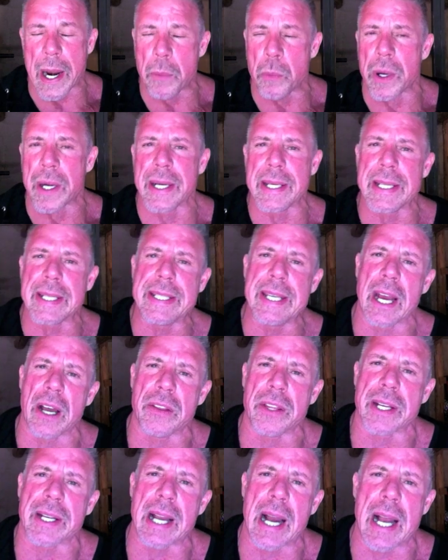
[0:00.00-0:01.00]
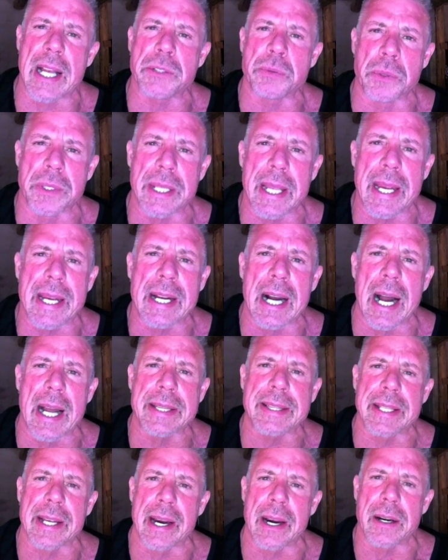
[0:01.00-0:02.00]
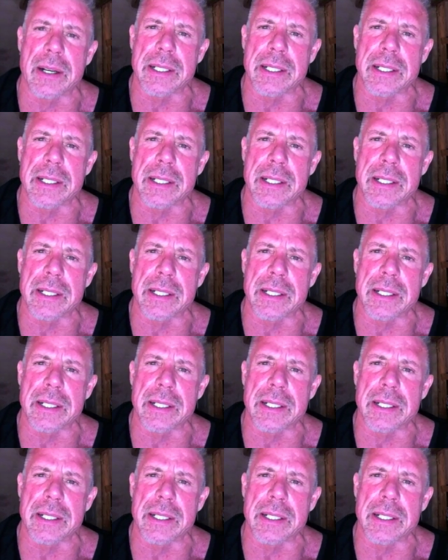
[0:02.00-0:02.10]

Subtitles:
wanted to tell the guys when they got there,